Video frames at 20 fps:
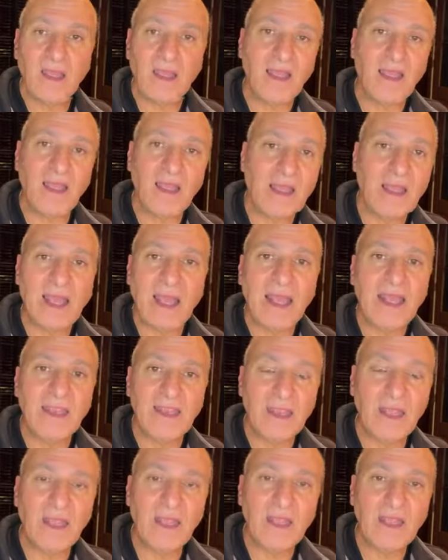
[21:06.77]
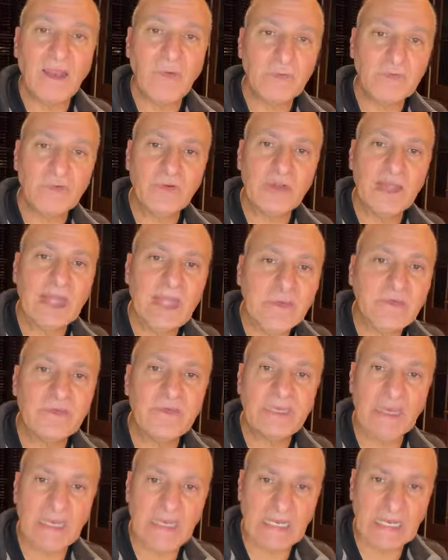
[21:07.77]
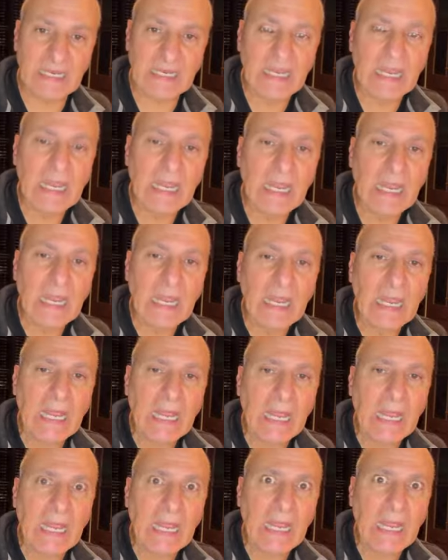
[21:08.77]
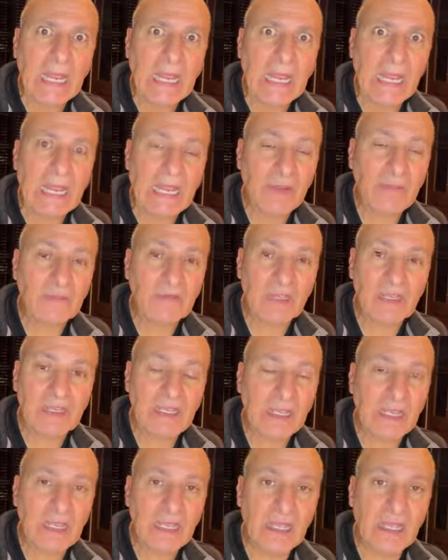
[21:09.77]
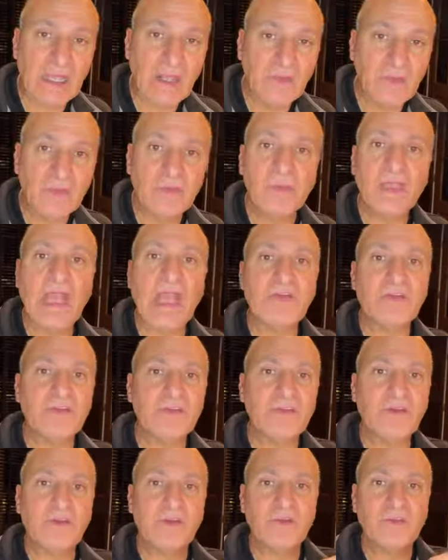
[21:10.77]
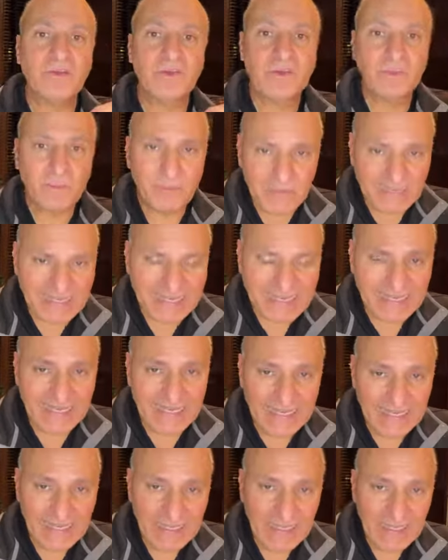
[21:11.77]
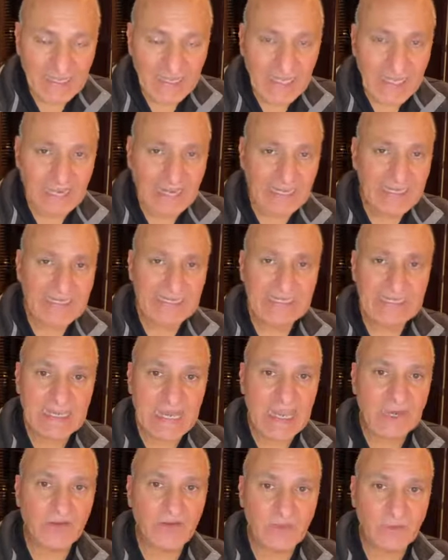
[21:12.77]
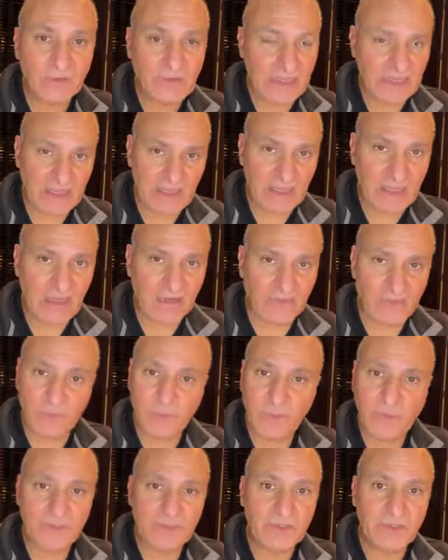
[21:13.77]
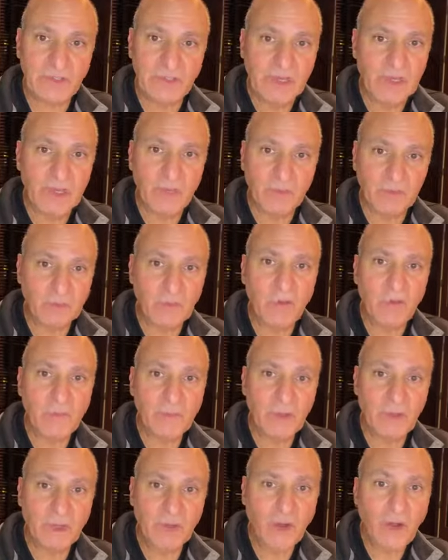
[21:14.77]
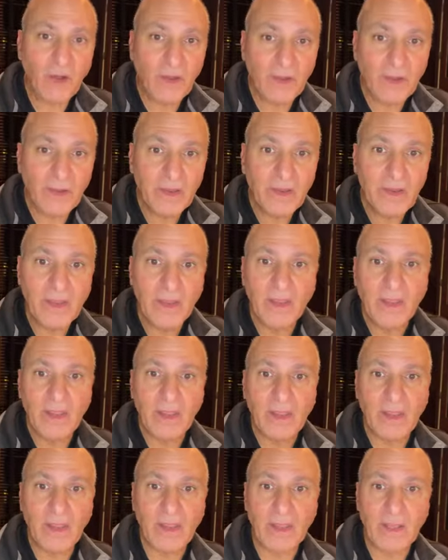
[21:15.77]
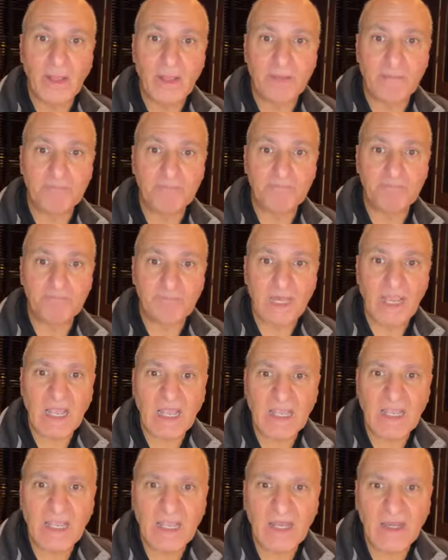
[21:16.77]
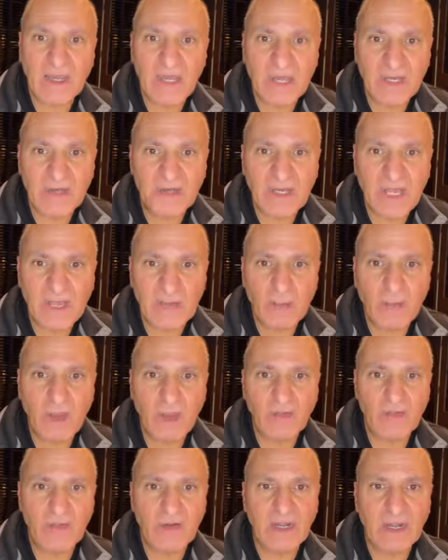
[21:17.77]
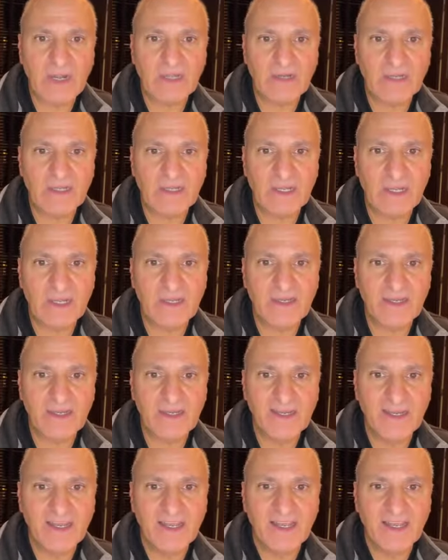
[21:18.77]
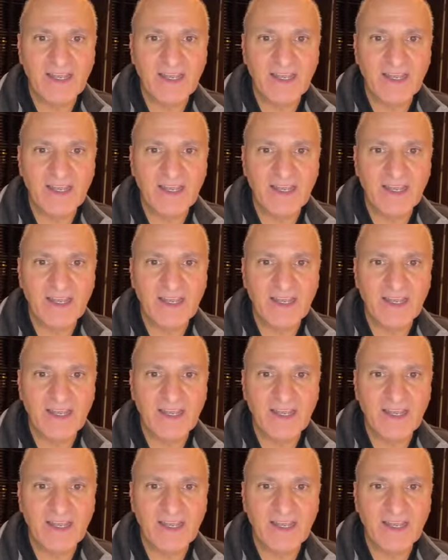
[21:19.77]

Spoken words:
hi. I'm sort of hesitating. And I was like, until they actually started speaking, I didn't actually recognize them, which broke my heart. I got a job offer and I declined it.